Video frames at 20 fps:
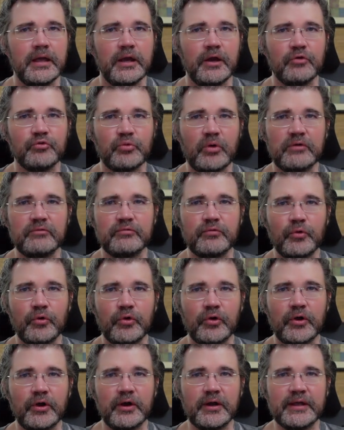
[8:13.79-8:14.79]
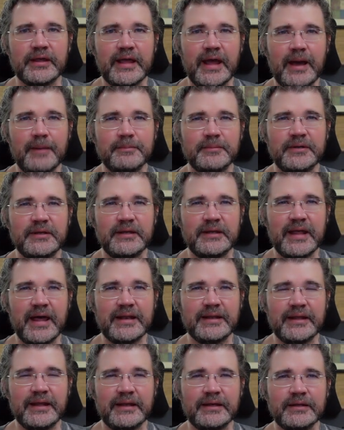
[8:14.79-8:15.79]
Here's one for GAAP
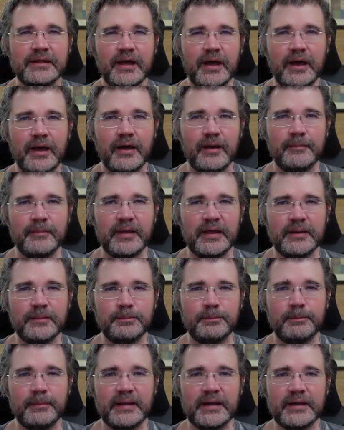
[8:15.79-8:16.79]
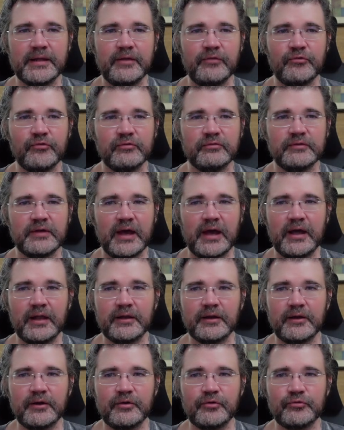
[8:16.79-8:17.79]
net income in billions of
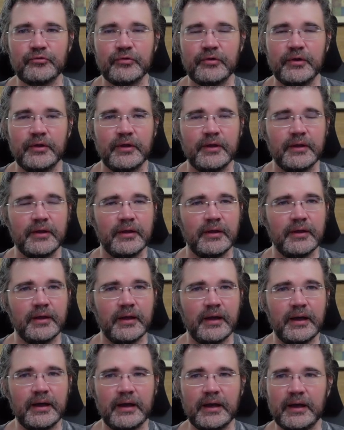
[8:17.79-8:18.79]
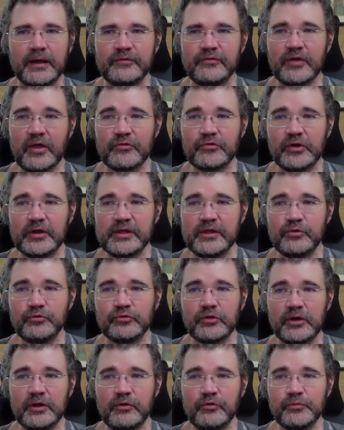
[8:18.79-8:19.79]
dollars. Tesla
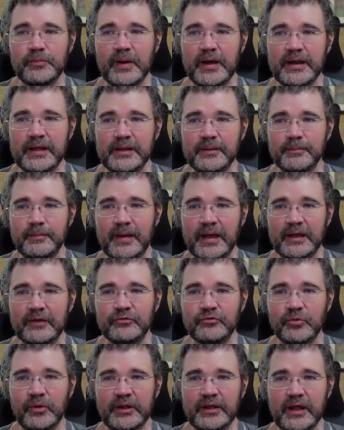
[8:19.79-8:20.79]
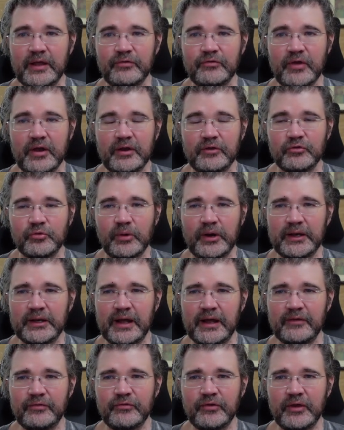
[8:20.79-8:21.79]
used to lose money back in 2018 and
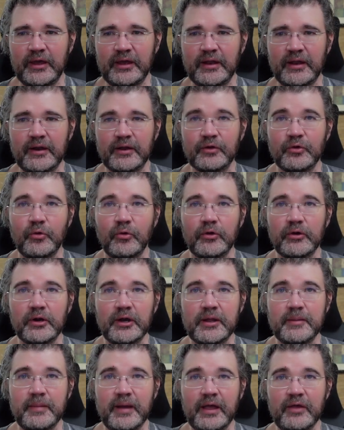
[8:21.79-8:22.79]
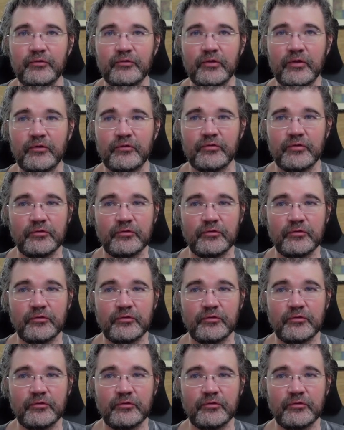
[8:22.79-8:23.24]
2019 on a quarterly basis.